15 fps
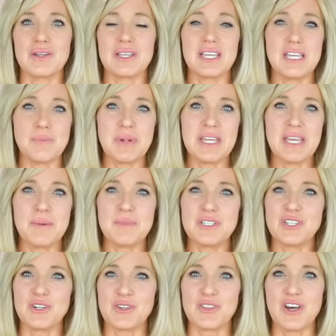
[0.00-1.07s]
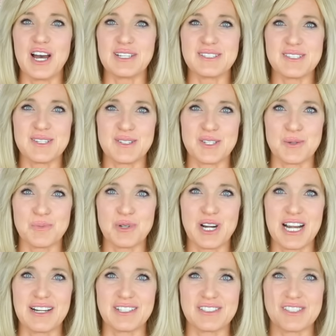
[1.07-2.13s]
keeping him in your thoughts and your
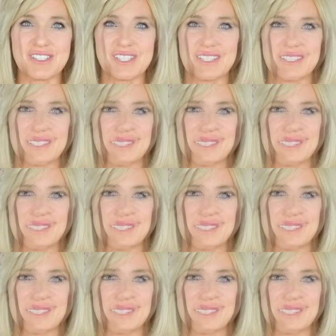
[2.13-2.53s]
prayers.